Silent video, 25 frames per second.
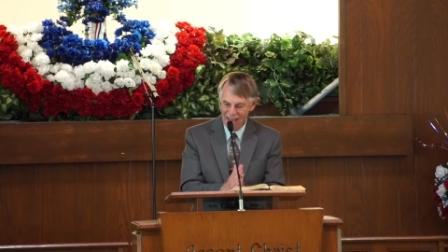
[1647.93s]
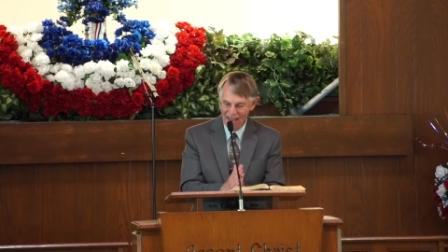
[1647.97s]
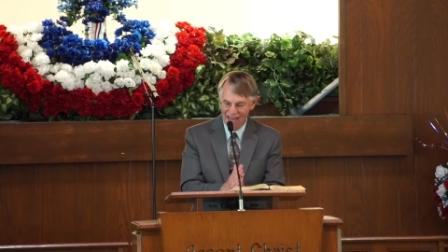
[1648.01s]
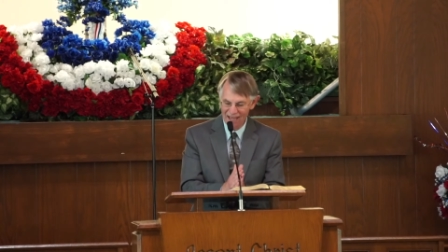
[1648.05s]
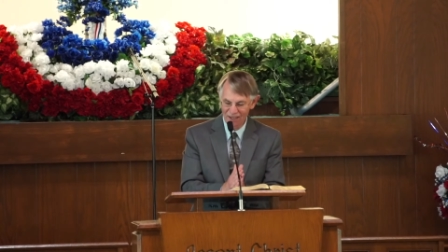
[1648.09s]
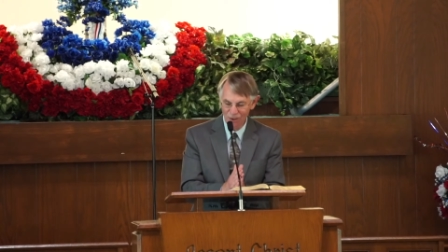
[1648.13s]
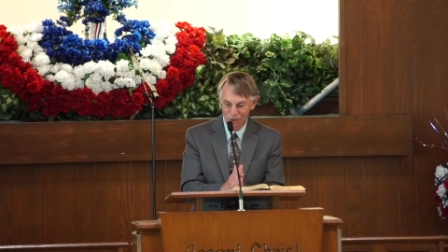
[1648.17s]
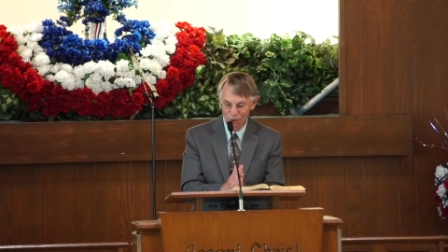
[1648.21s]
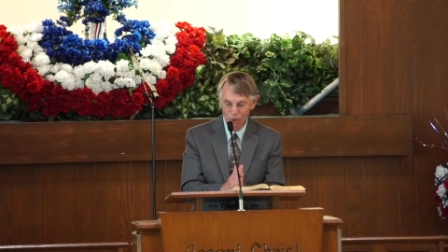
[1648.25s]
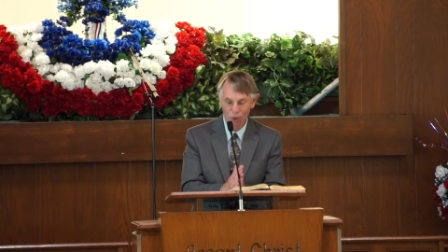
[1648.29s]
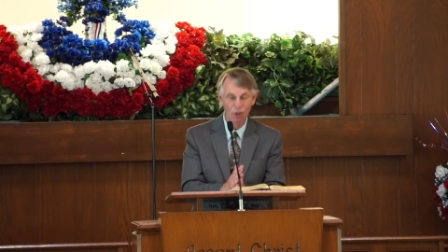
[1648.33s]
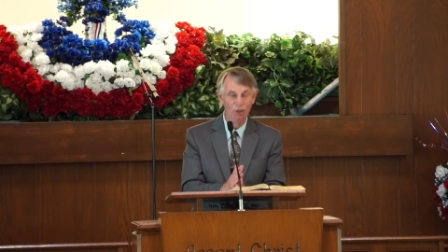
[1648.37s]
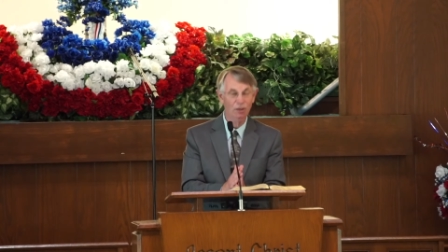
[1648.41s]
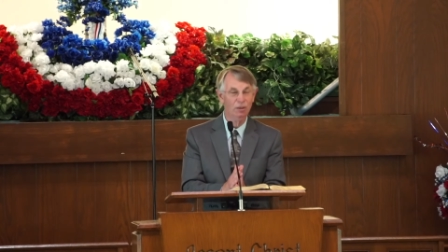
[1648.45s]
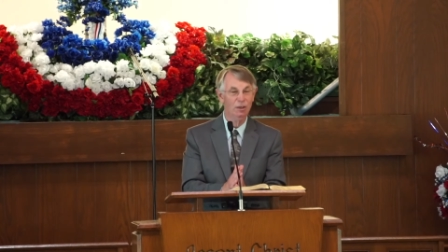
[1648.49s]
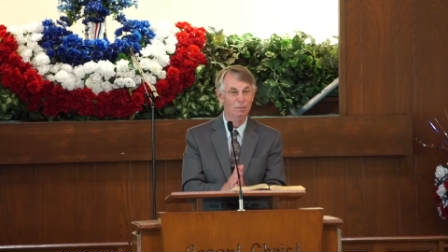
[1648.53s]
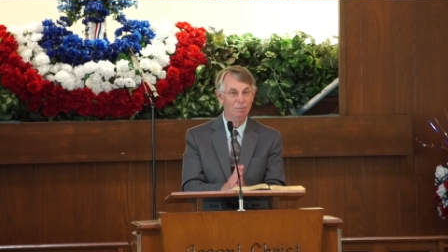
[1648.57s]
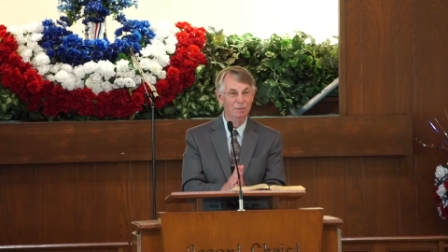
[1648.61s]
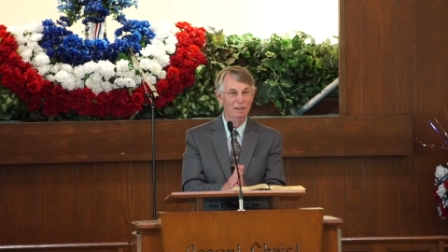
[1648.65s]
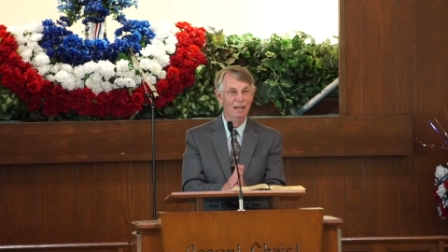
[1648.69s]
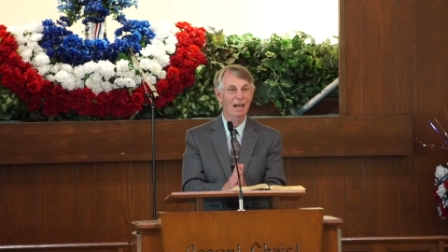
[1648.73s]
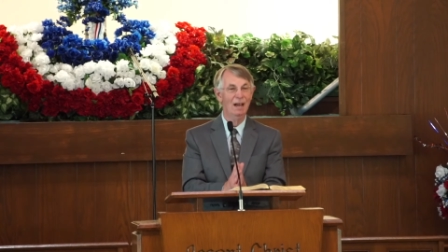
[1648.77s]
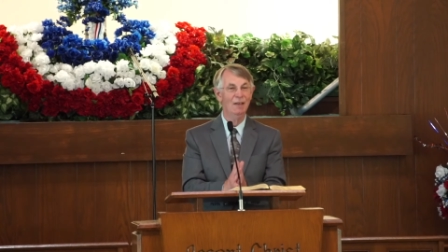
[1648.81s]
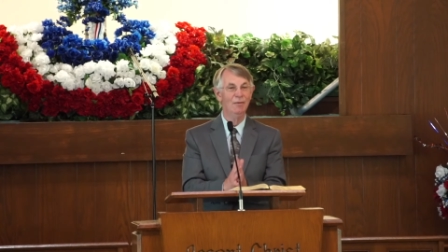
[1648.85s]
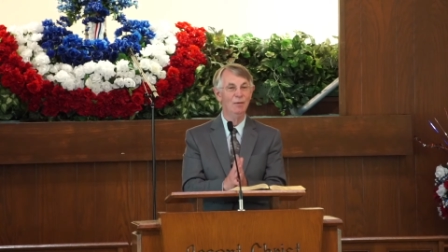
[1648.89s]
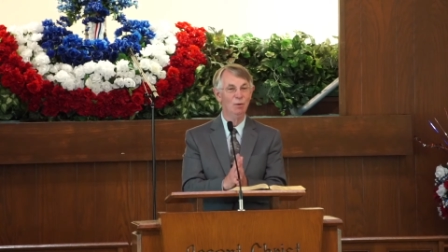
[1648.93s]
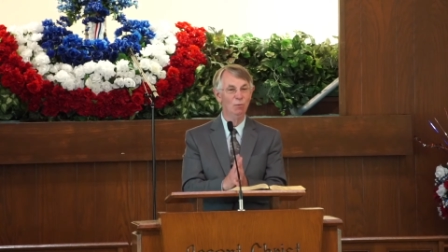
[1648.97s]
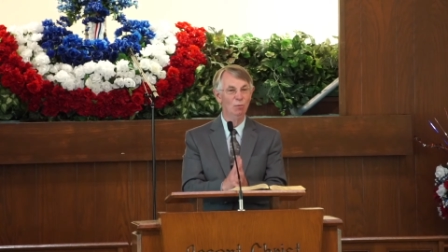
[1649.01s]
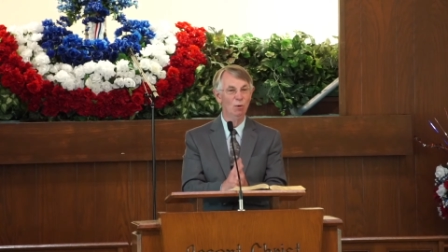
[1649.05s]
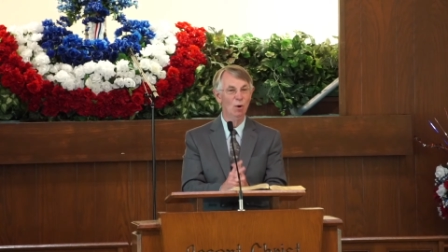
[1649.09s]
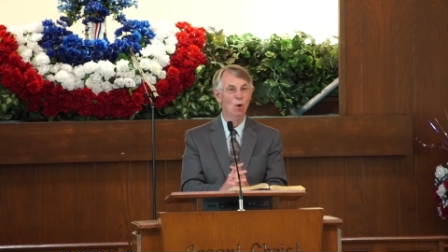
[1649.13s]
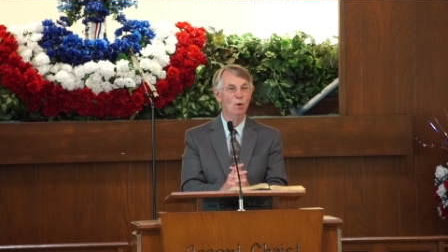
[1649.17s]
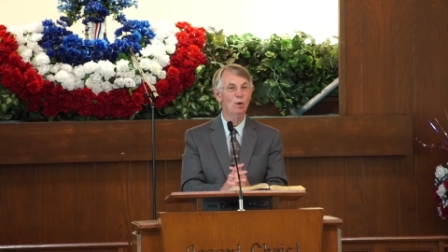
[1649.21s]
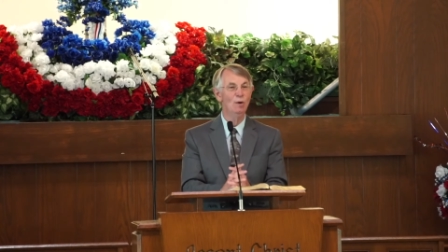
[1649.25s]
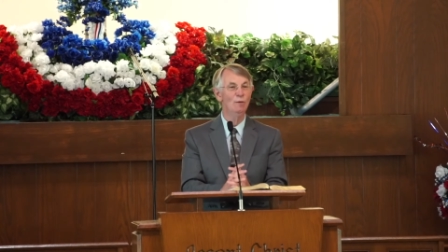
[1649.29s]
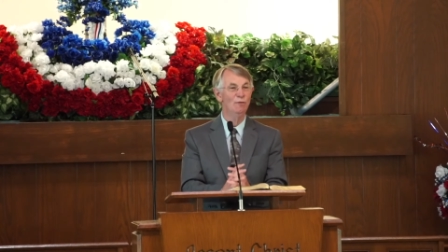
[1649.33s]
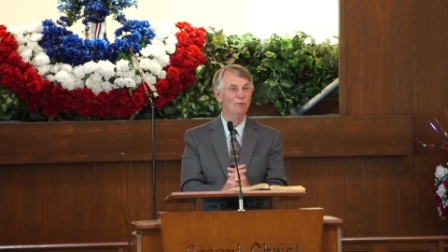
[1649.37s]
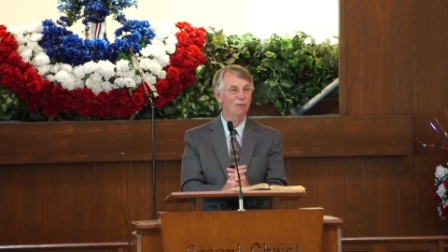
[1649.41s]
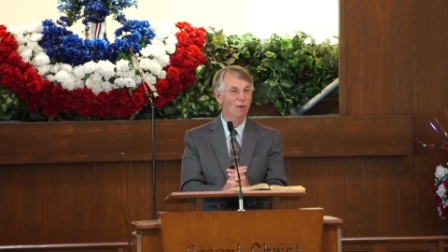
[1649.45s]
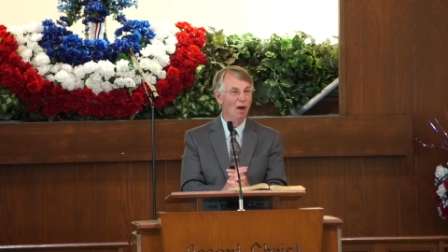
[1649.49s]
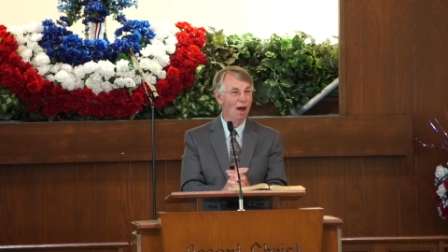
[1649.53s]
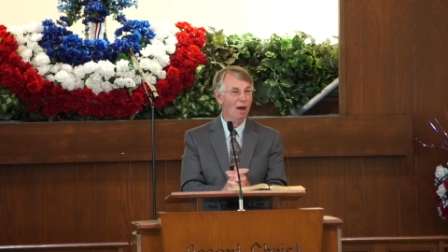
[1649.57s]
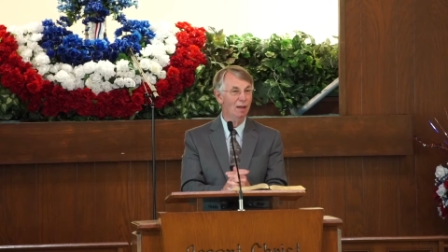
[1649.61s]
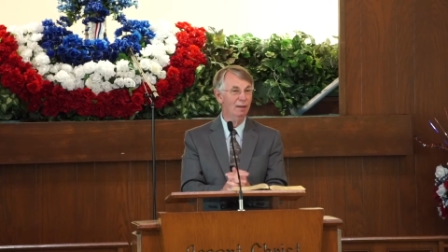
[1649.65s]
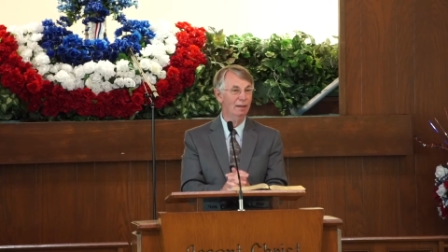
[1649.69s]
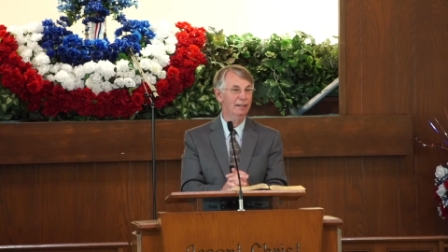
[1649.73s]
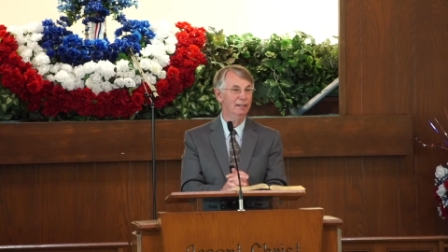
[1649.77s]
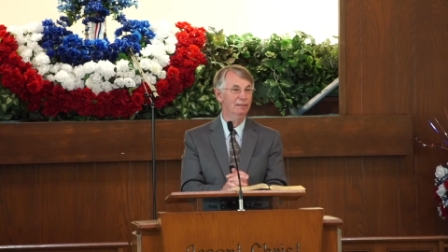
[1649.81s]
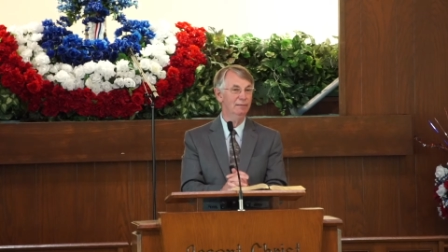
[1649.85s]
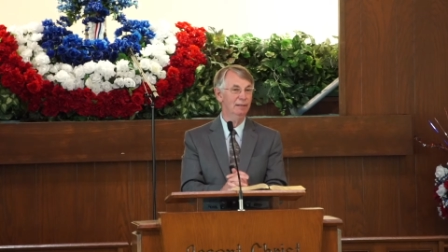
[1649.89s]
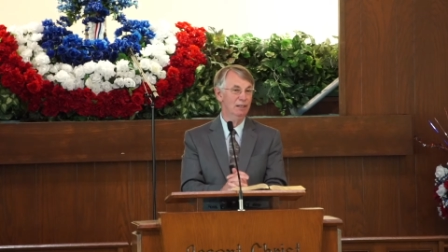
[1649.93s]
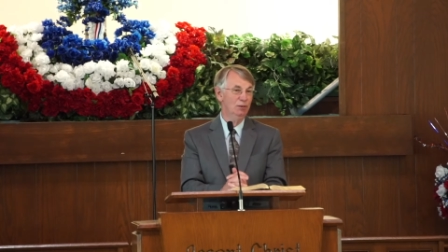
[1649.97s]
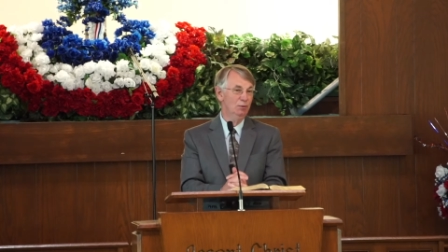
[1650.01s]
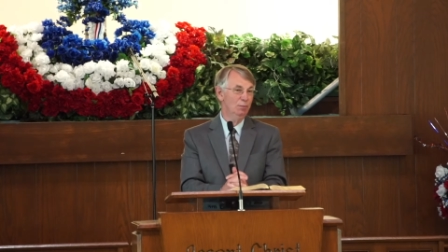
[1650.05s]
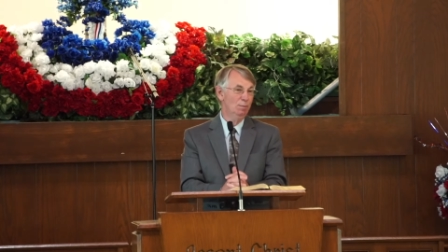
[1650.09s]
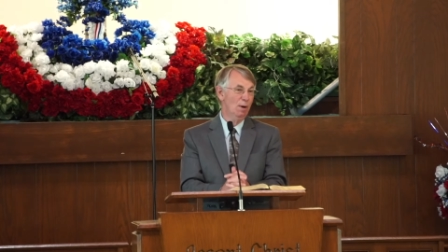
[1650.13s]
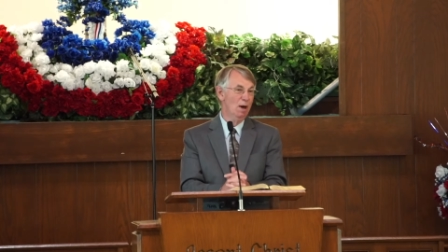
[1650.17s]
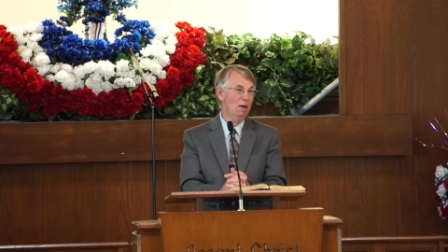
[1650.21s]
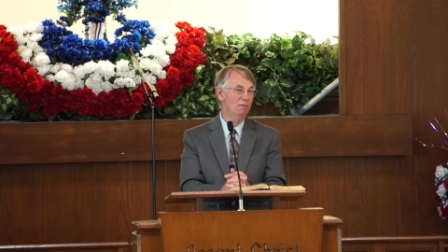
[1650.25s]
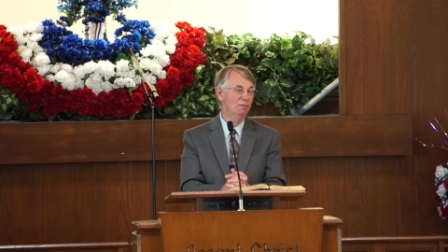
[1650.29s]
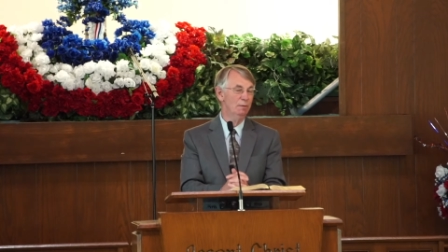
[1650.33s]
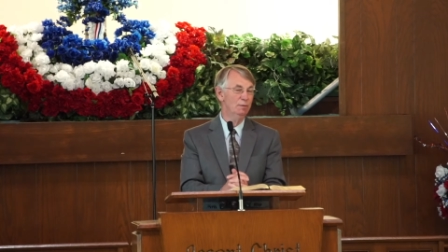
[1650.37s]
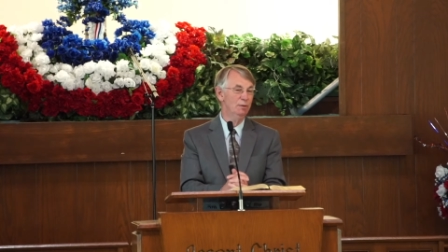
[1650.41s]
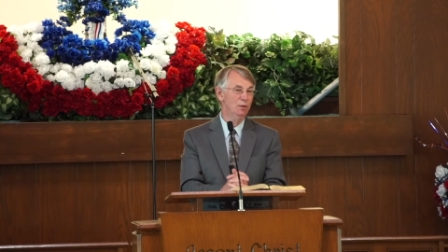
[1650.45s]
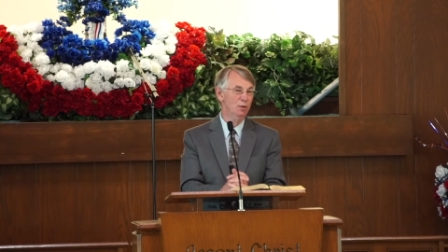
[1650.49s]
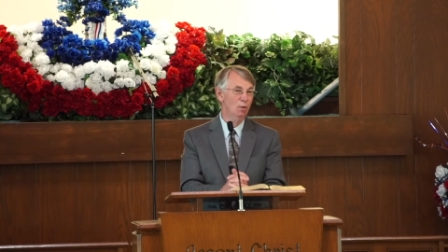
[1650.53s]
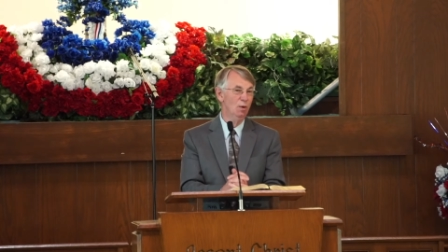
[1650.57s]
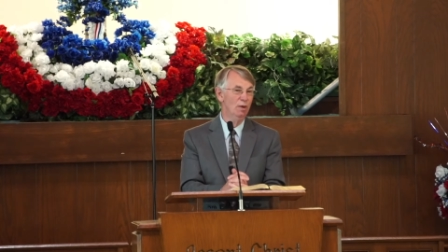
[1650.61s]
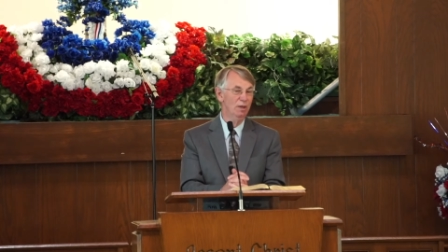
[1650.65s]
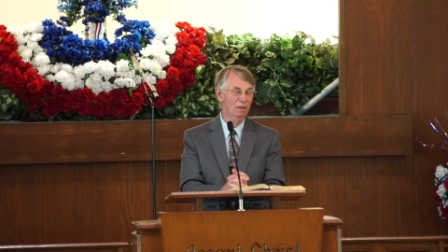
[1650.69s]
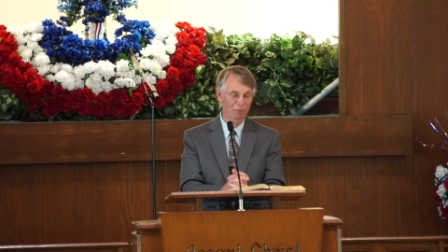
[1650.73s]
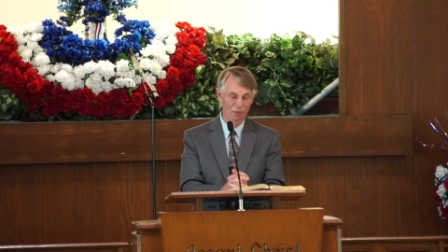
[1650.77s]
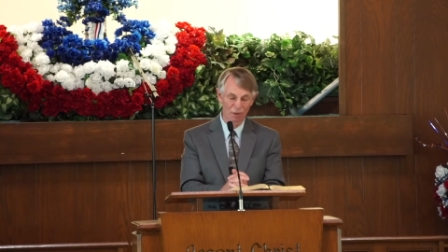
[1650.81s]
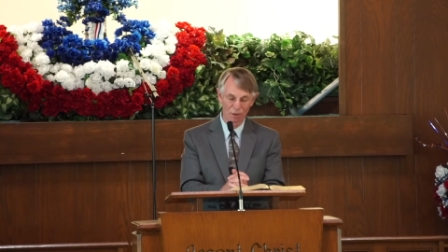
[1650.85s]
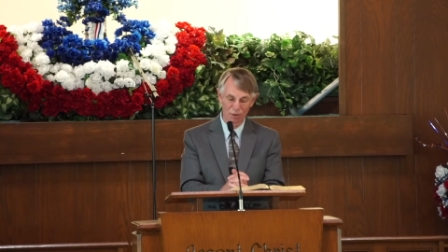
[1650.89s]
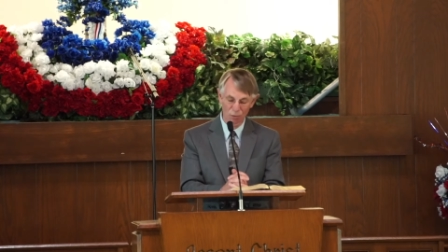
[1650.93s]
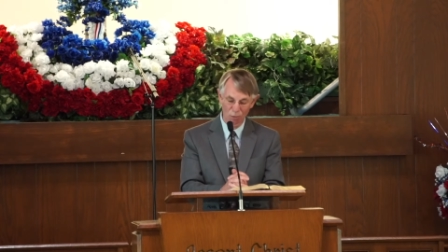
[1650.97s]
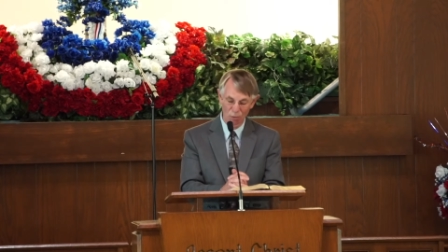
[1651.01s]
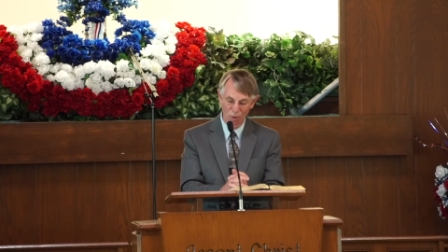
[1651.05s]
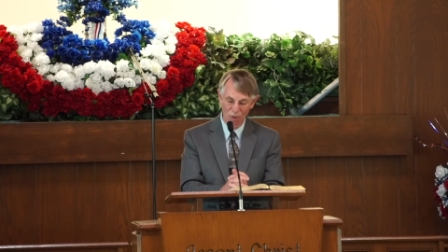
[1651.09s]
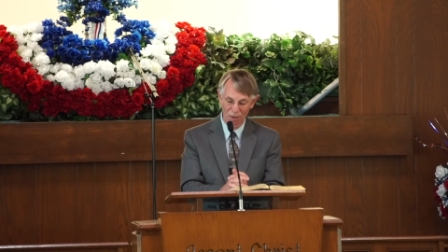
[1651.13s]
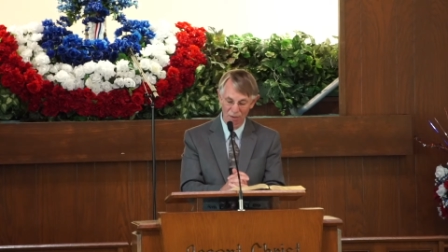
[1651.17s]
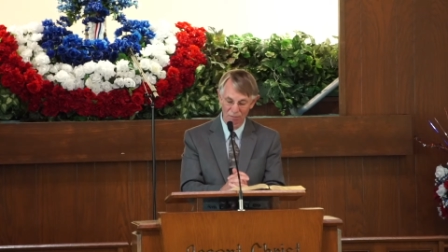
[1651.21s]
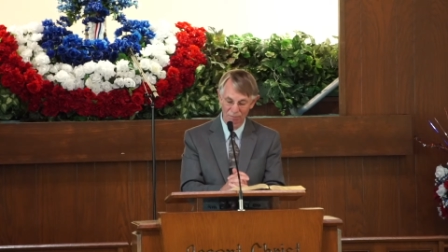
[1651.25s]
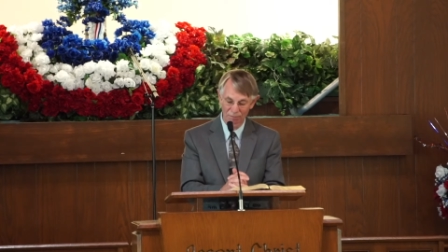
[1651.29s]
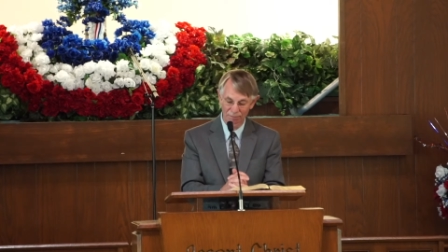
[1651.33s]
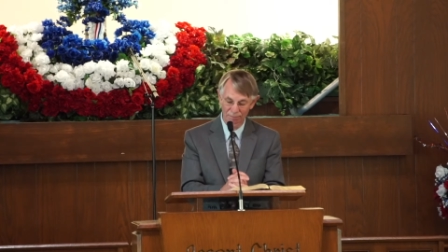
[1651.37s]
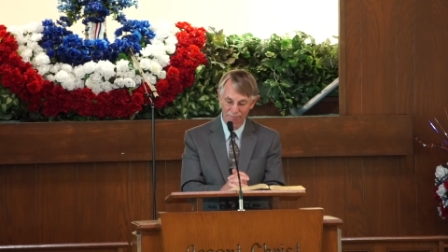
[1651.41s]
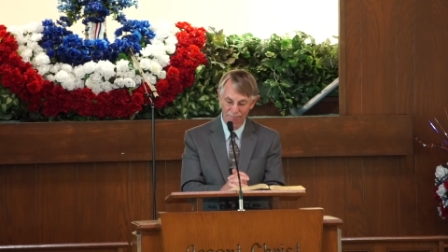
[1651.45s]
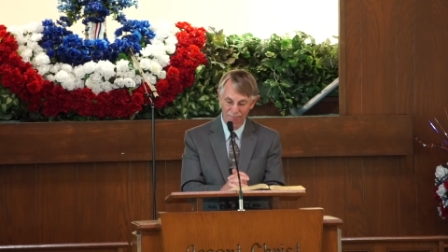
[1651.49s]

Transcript: and took them down the road of folly. That's Proverbs 20, verse 1.